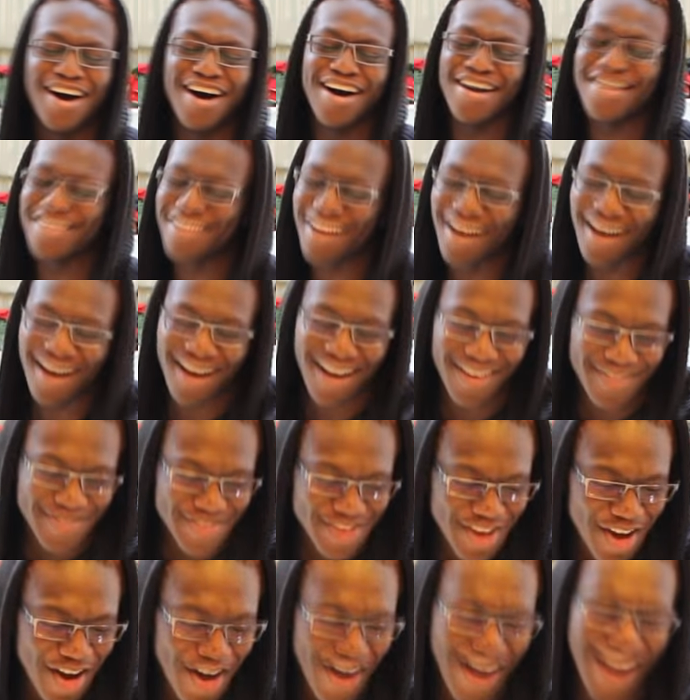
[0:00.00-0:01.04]
Oh no,
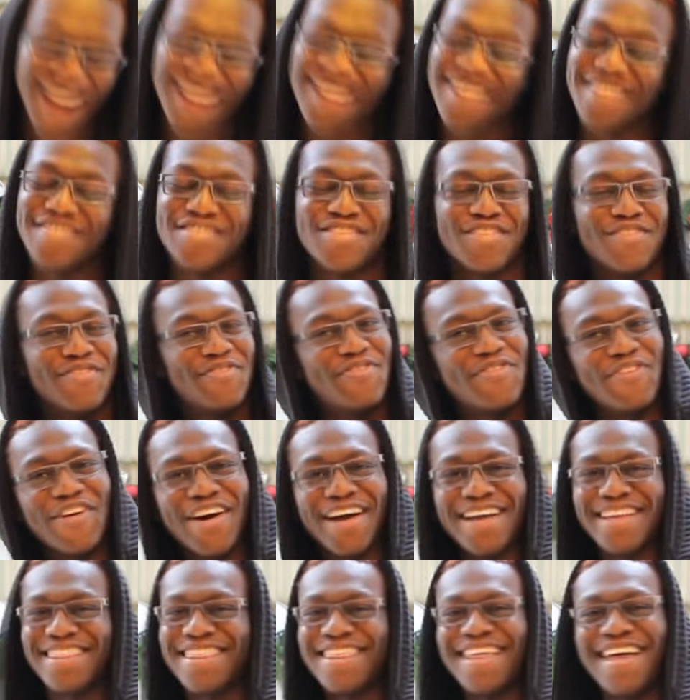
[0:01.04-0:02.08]
yeah, I,
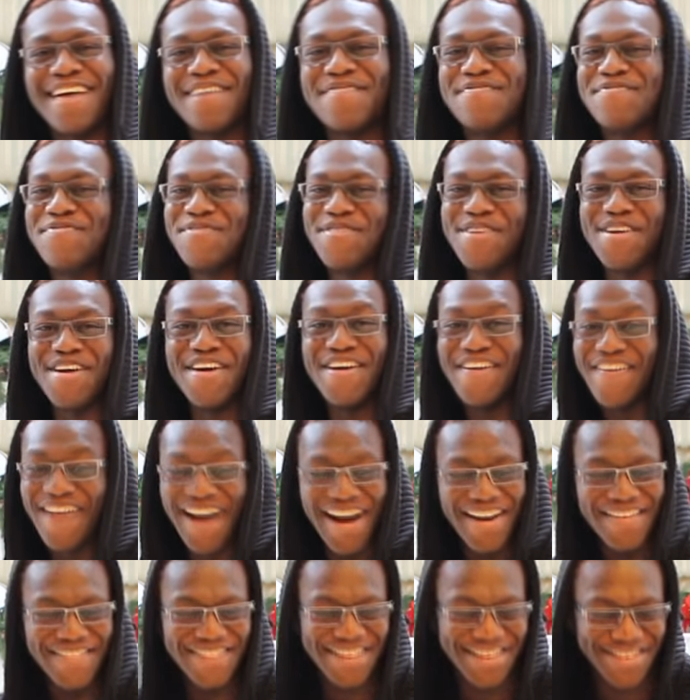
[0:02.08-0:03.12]
fuck that bro,
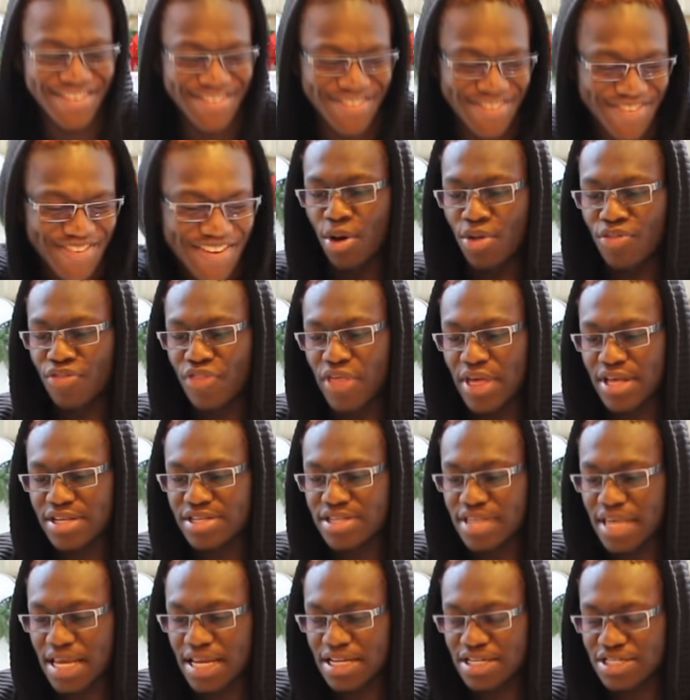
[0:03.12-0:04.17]
I'm cool. Put
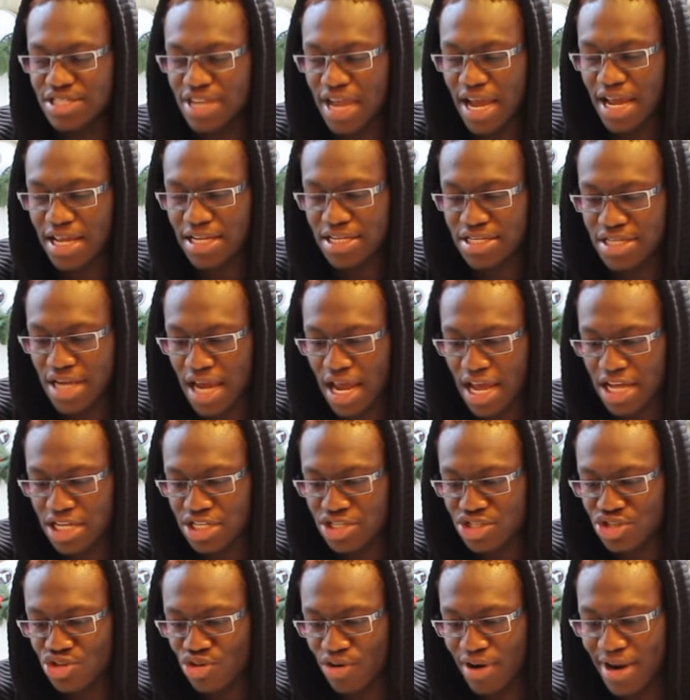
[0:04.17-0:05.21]
this in J
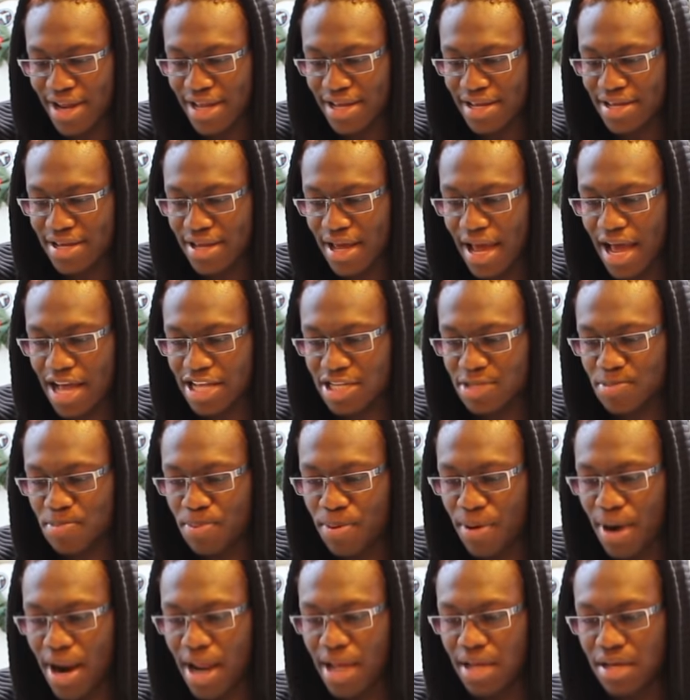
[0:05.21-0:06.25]
J's drink as
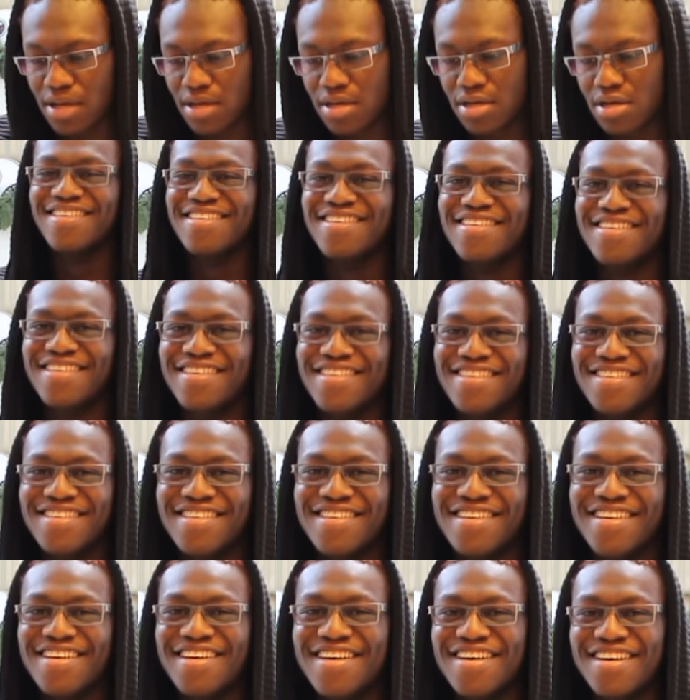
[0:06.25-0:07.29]
prank.
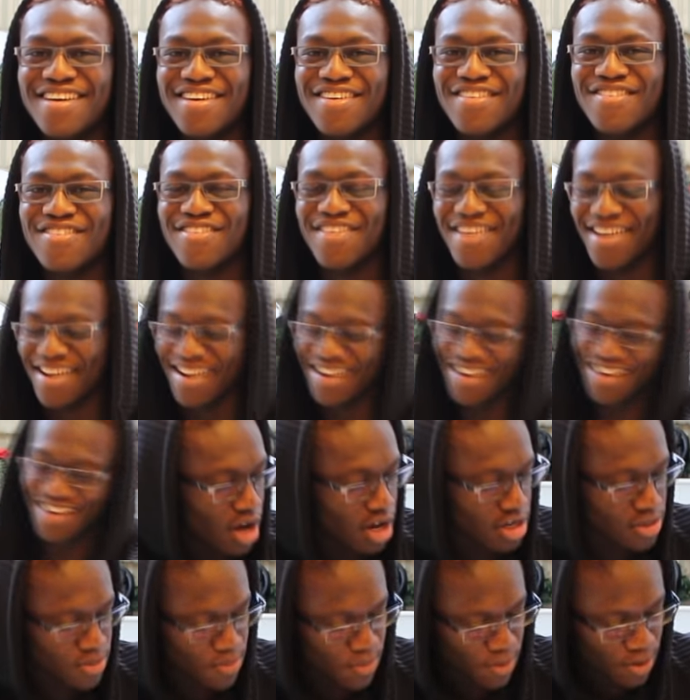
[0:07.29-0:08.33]
Alright.
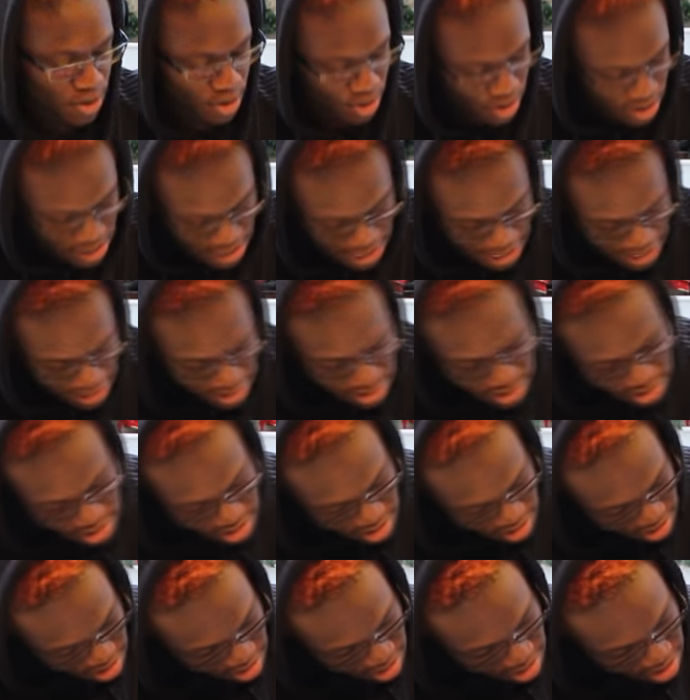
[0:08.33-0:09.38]
Last but not
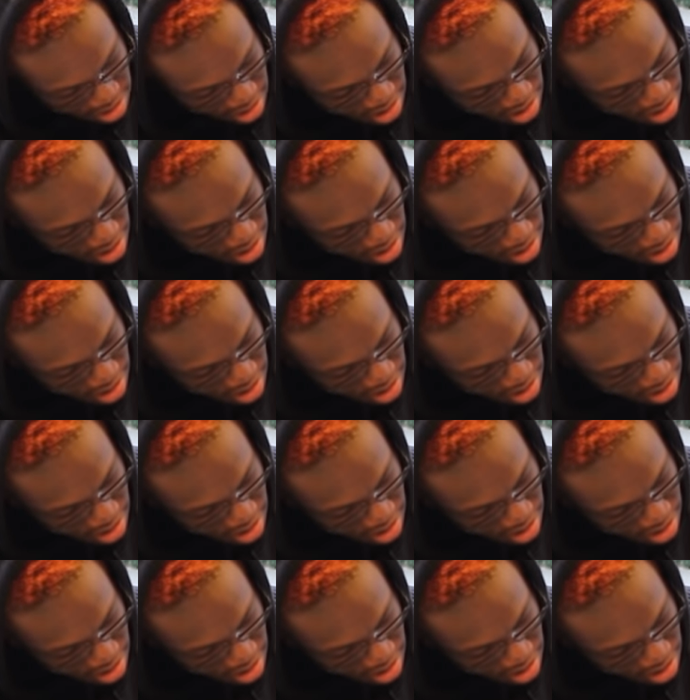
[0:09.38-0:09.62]
least.